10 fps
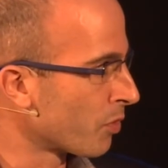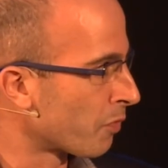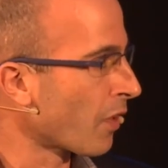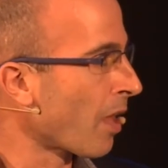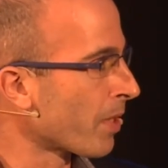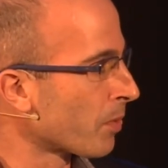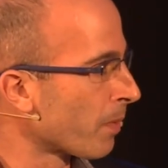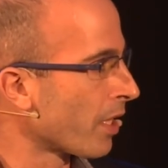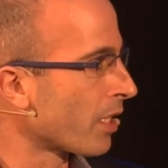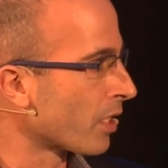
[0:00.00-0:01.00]
to famine,
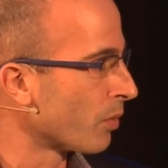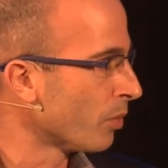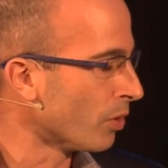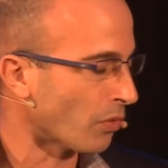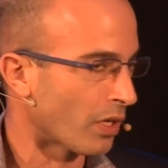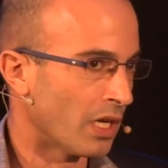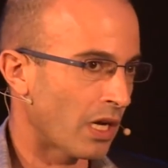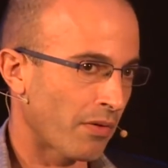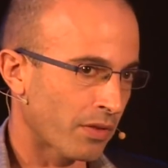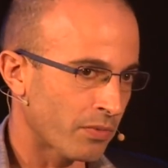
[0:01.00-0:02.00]
plague, and war,
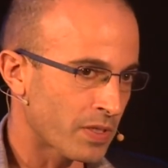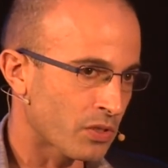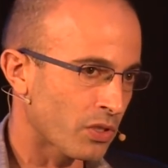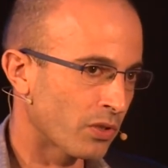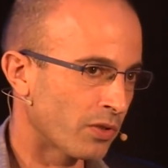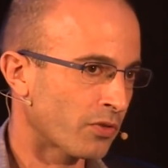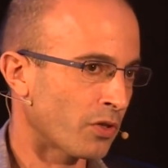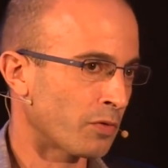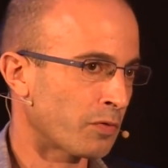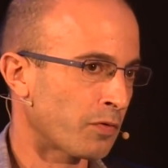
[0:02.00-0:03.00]
are the result
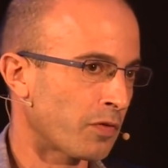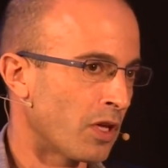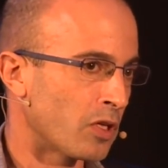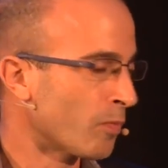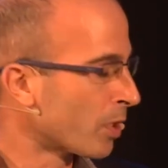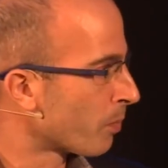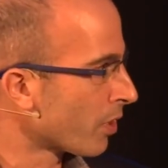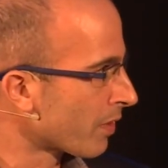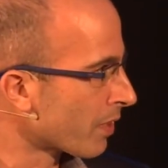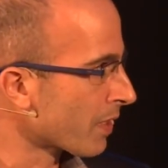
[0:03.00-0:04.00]
of human
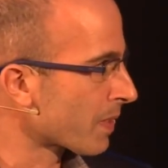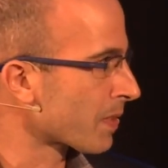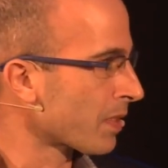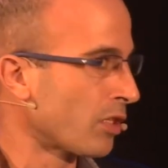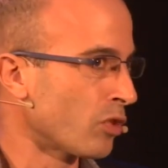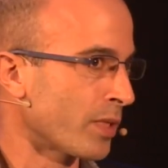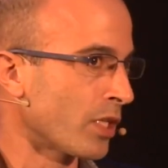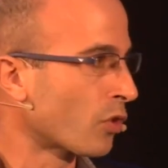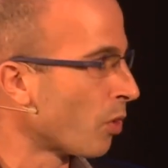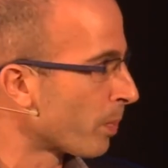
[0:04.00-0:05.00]
politics and human
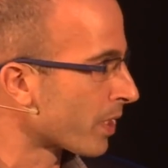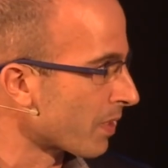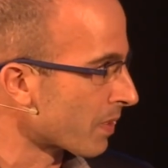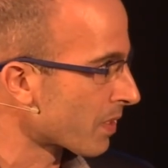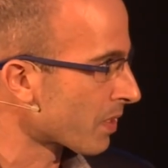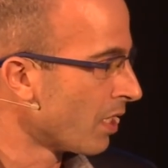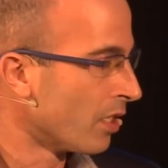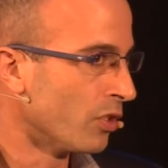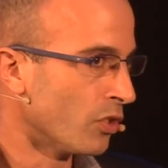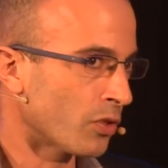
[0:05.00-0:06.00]
incompetence,
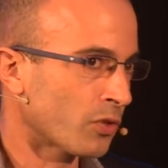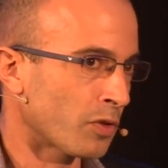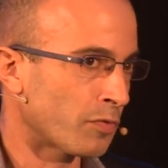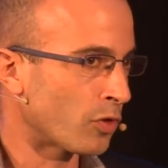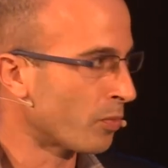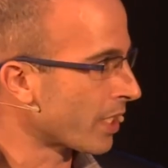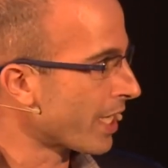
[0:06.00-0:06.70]
not of human